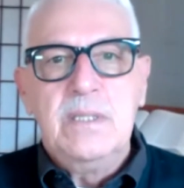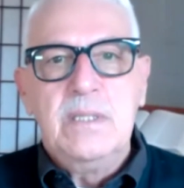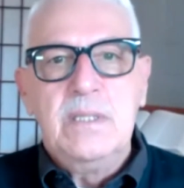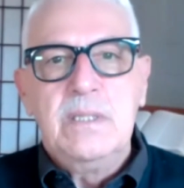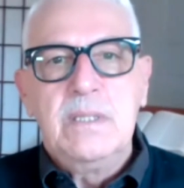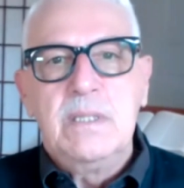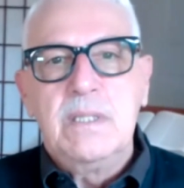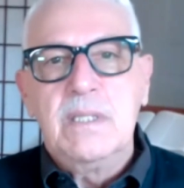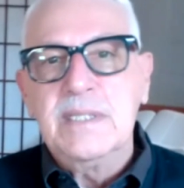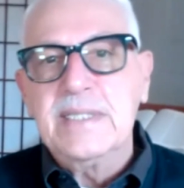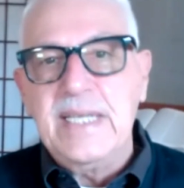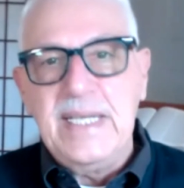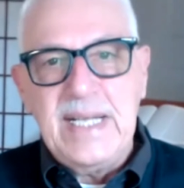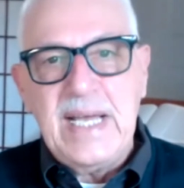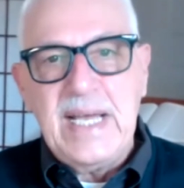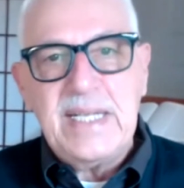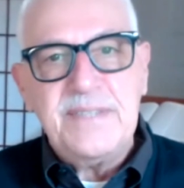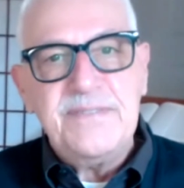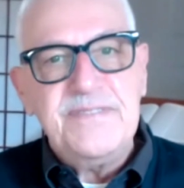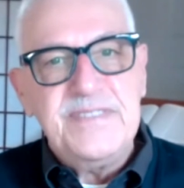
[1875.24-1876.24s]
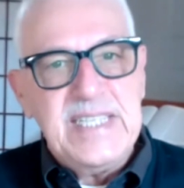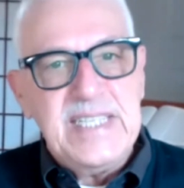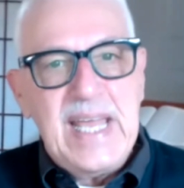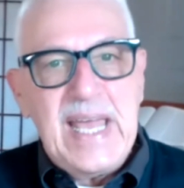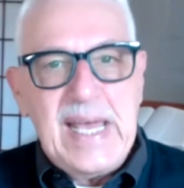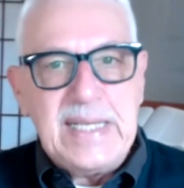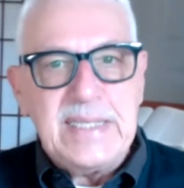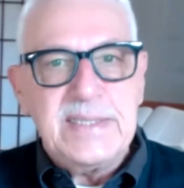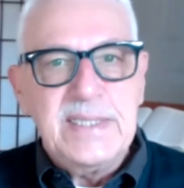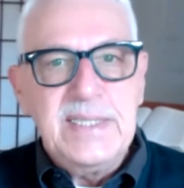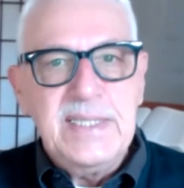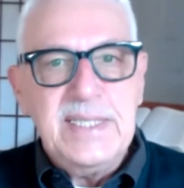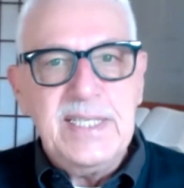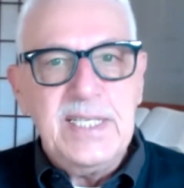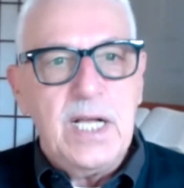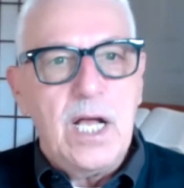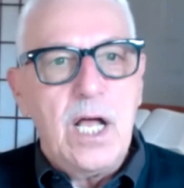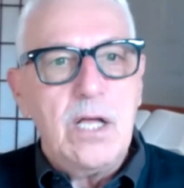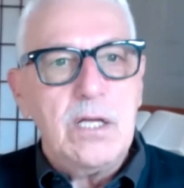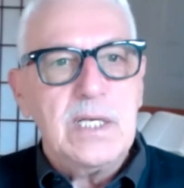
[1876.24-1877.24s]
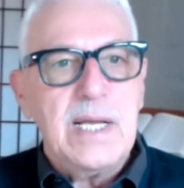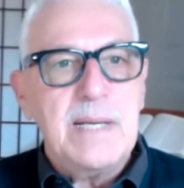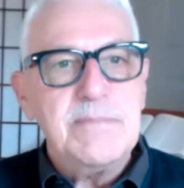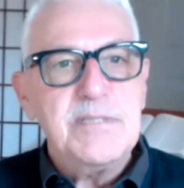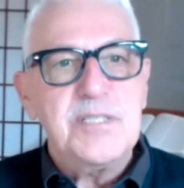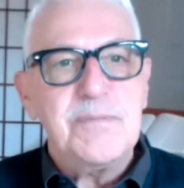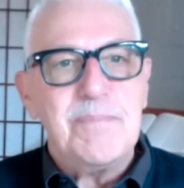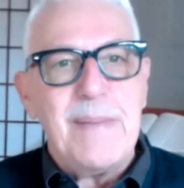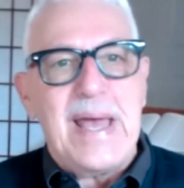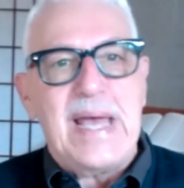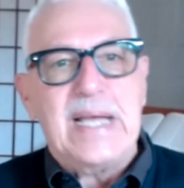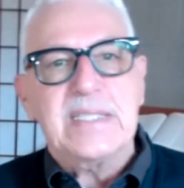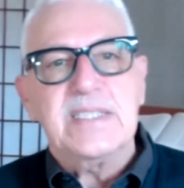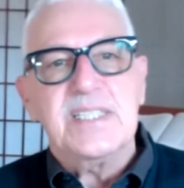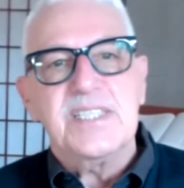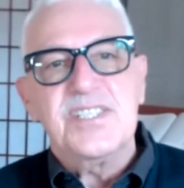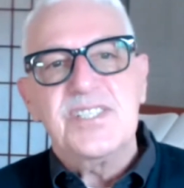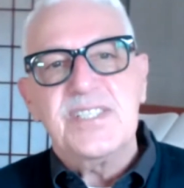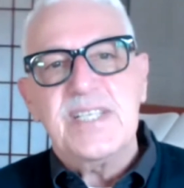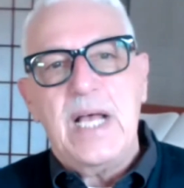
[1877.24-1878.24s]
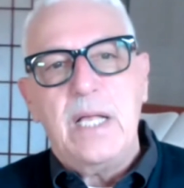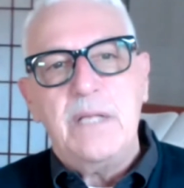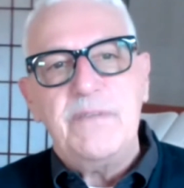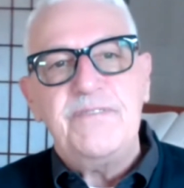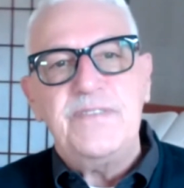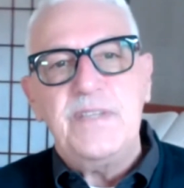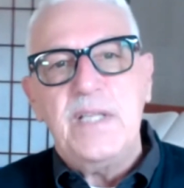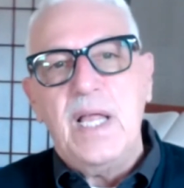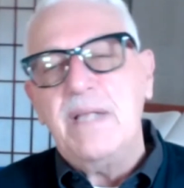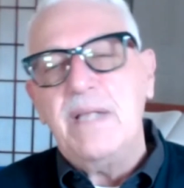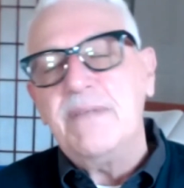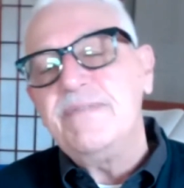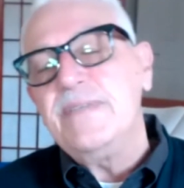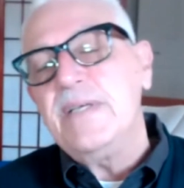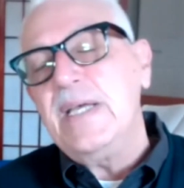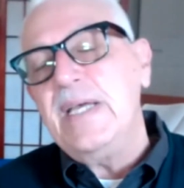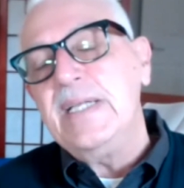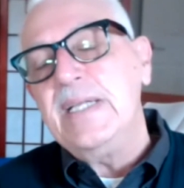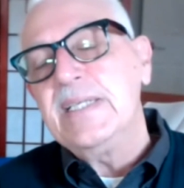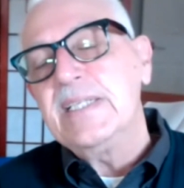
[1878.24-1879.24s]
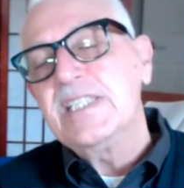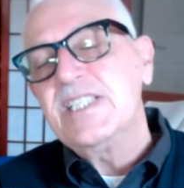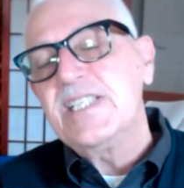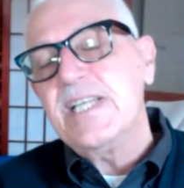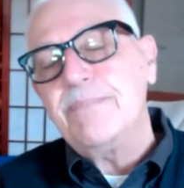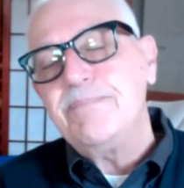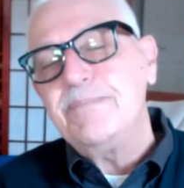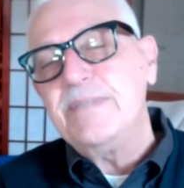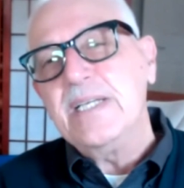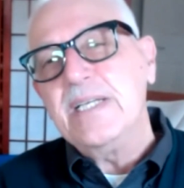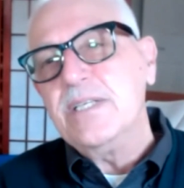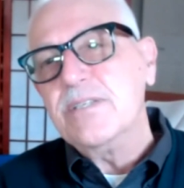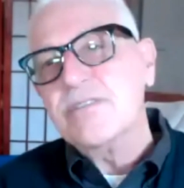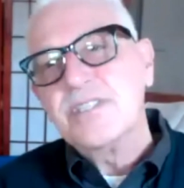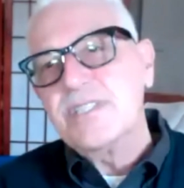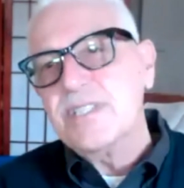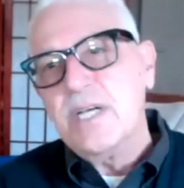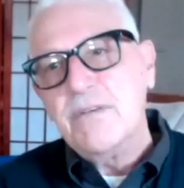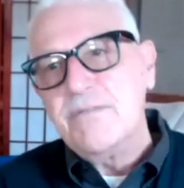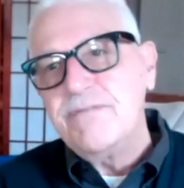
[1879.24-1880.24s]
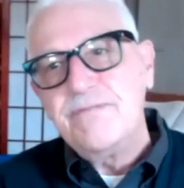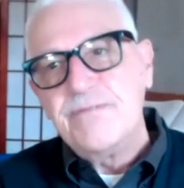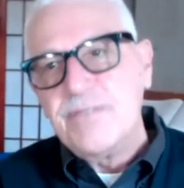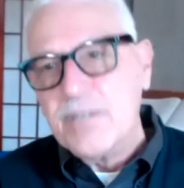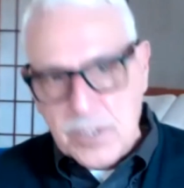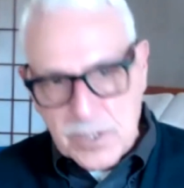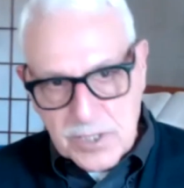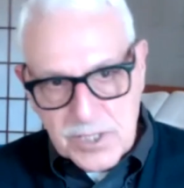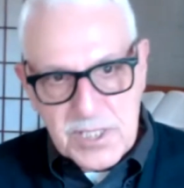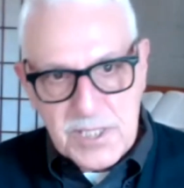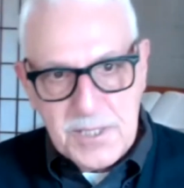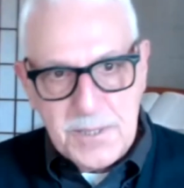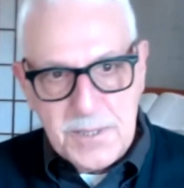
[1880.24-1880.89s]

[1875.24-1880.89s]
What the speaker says: or get out of debt, it all comes back to self-love and accepting yourself first.